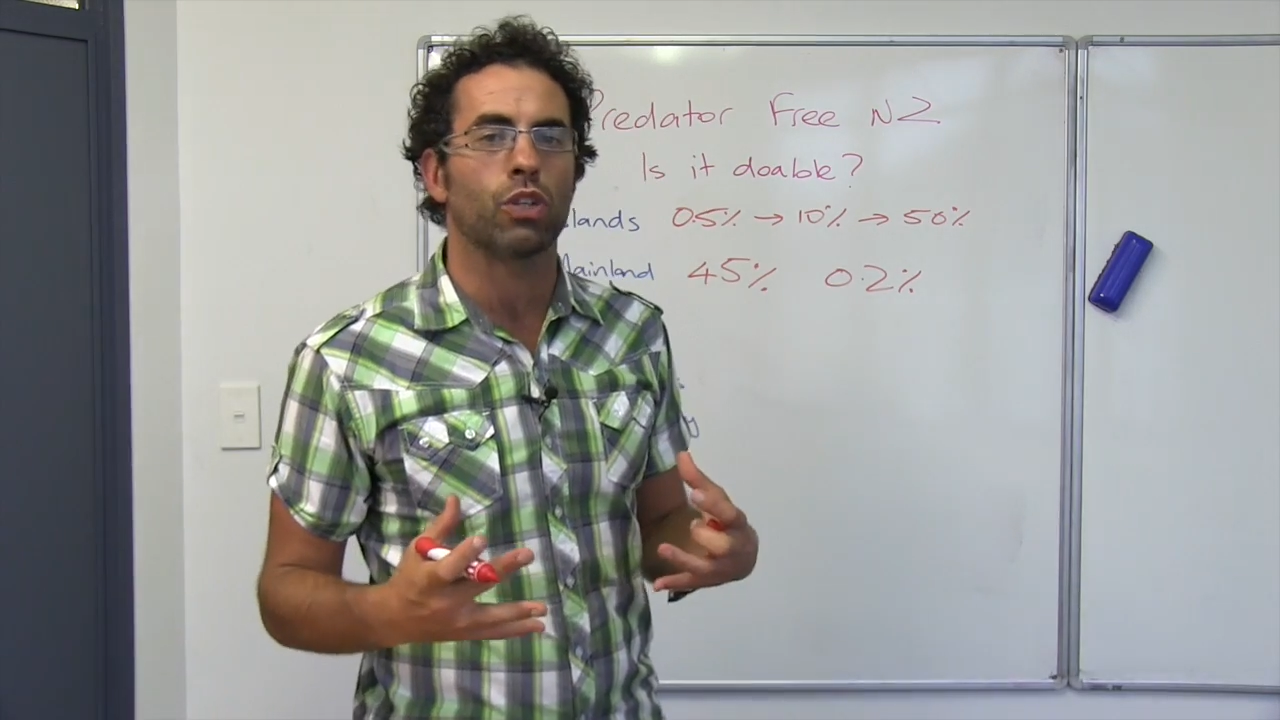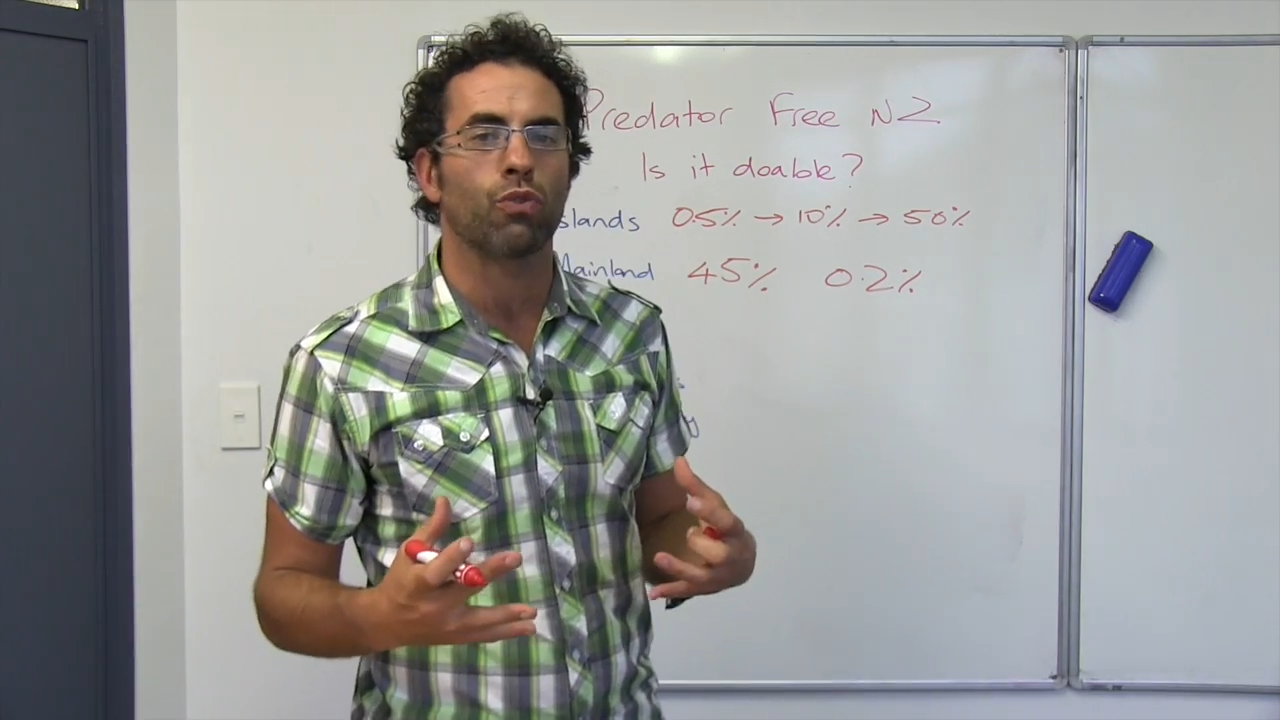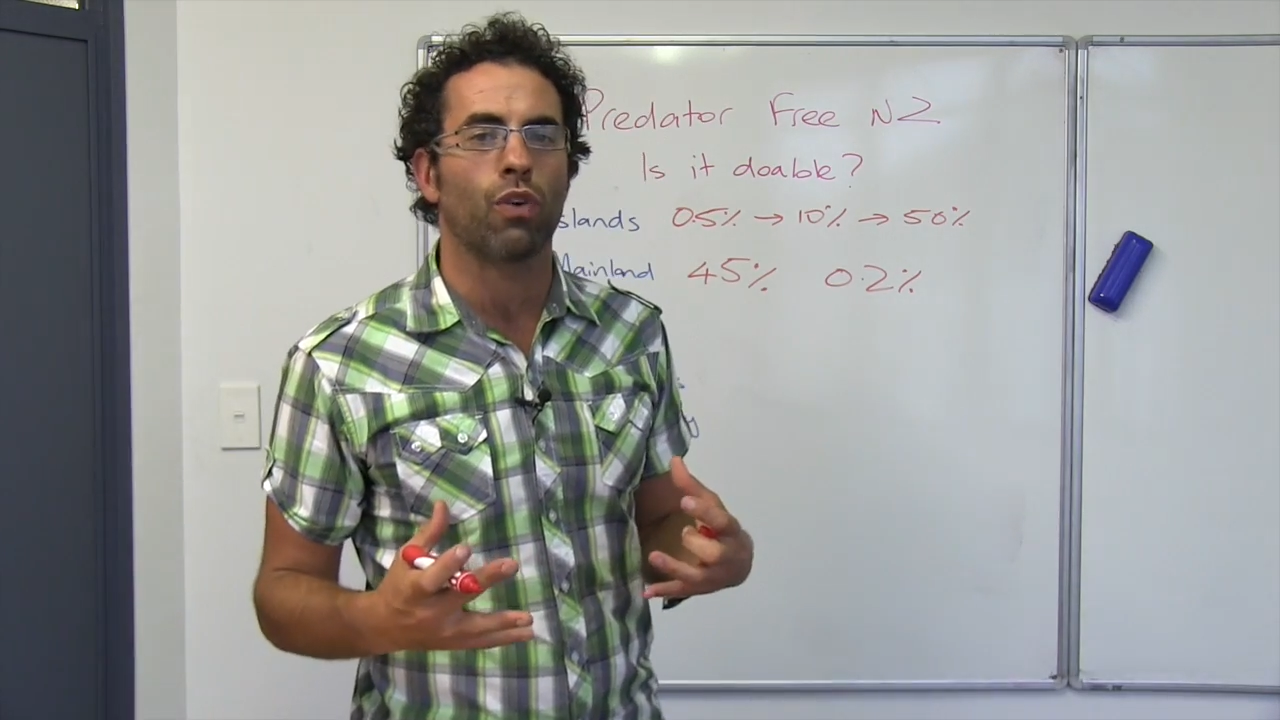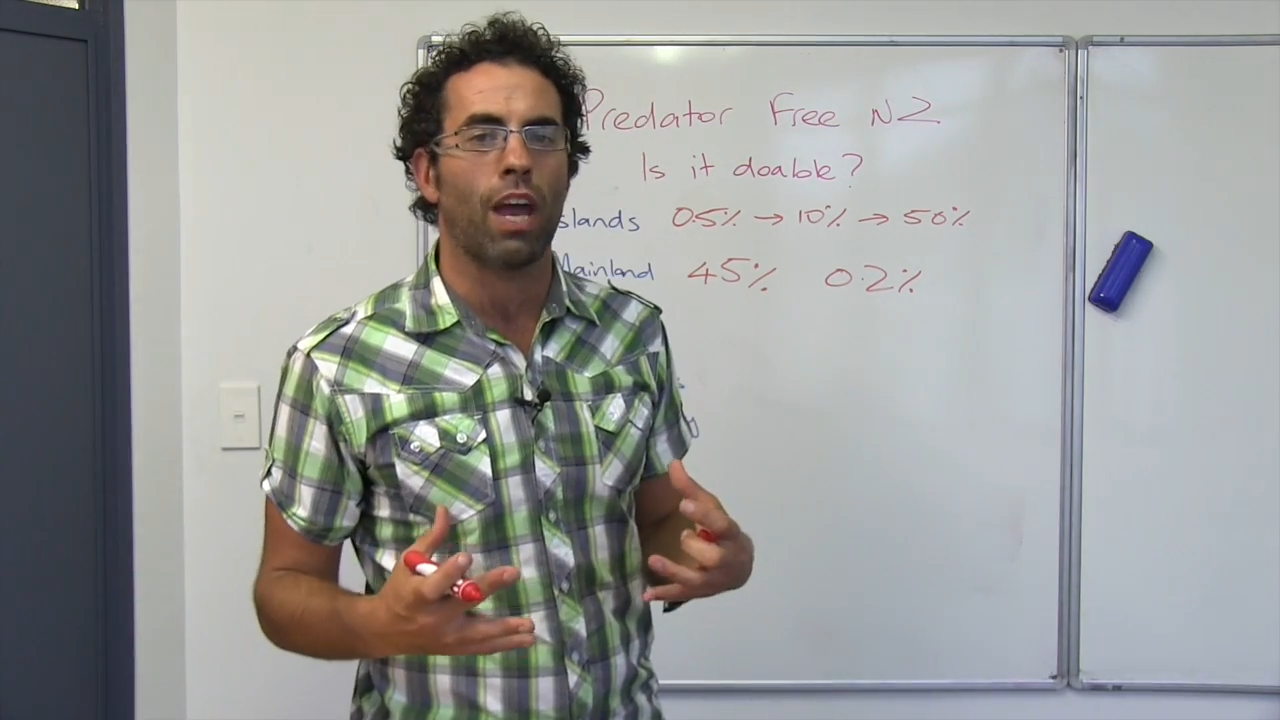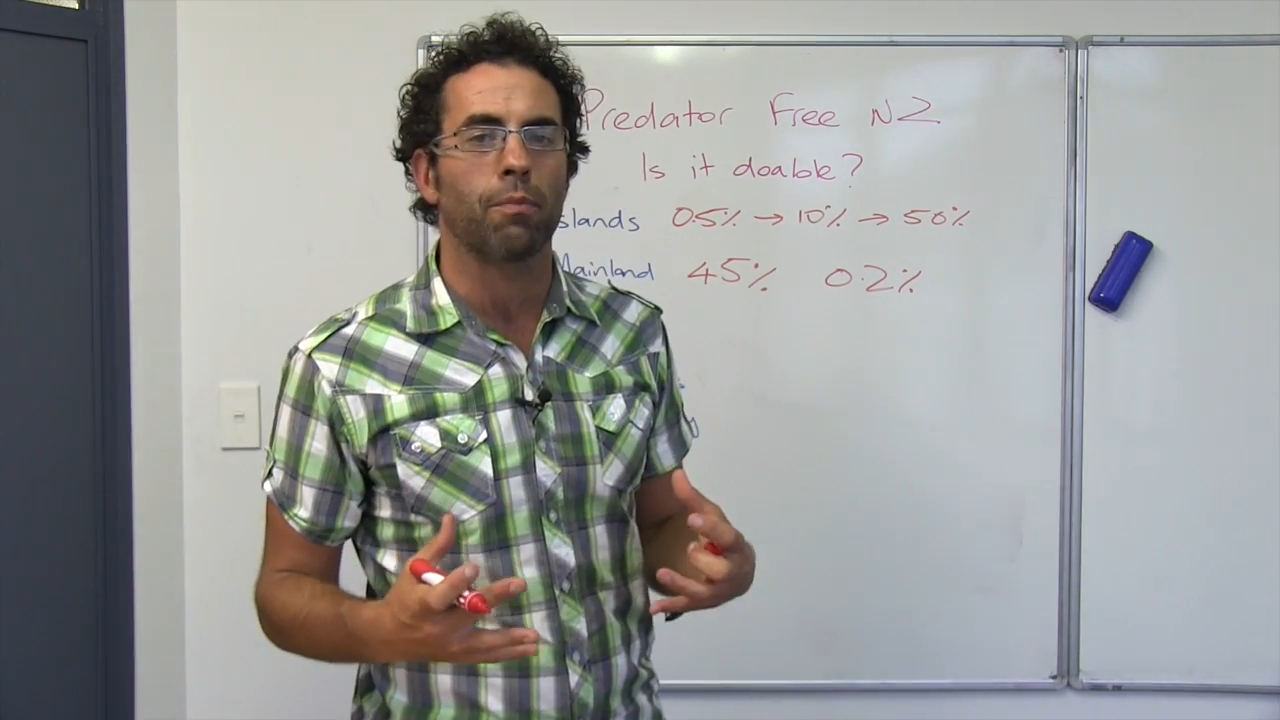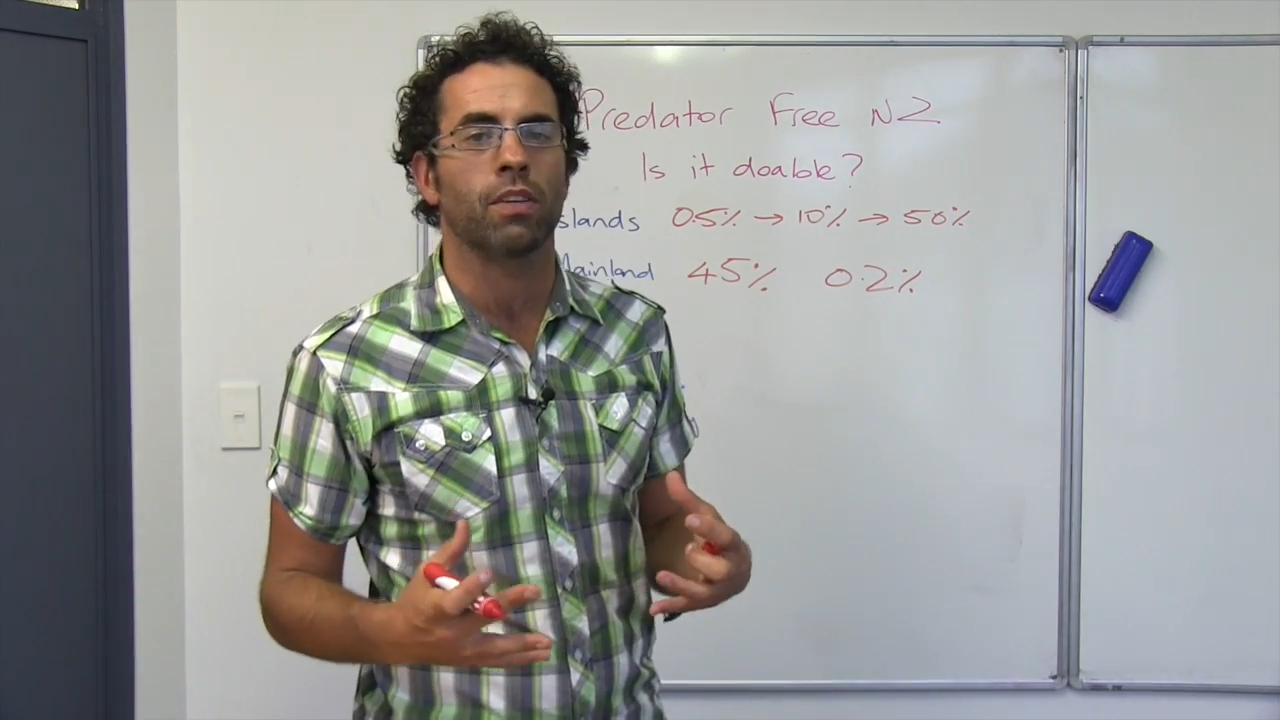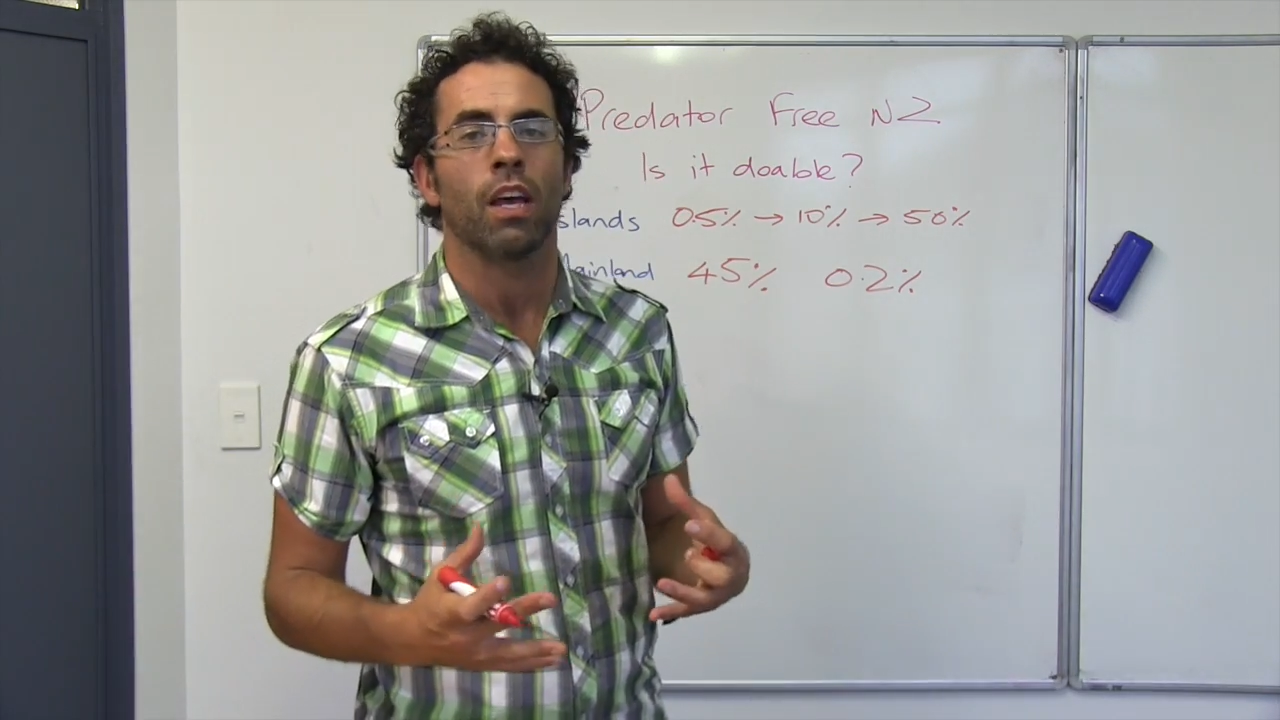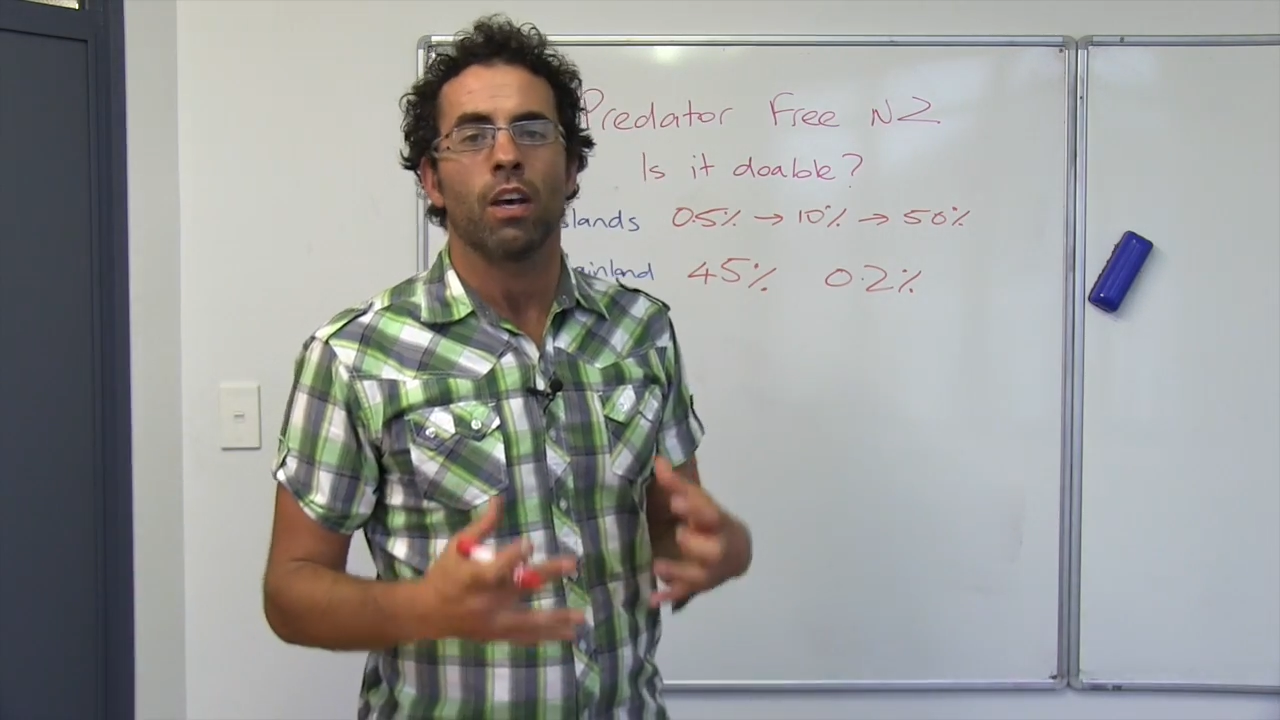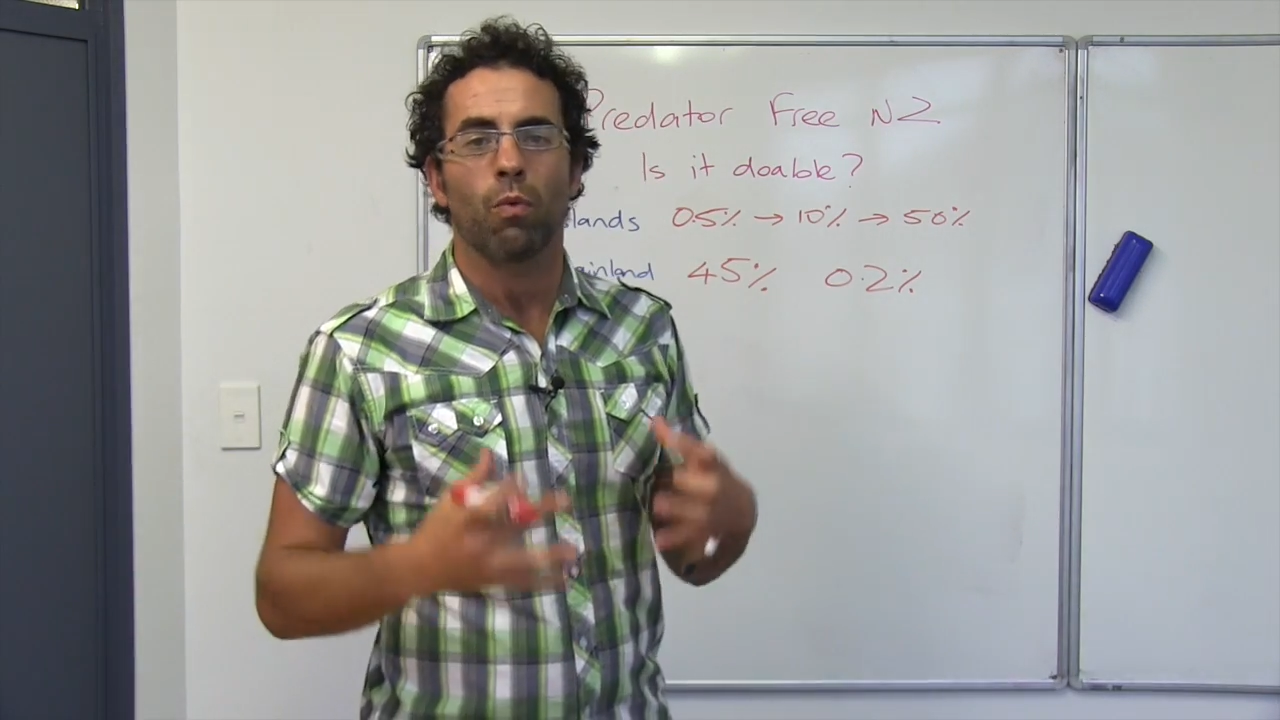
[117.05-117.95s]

trapped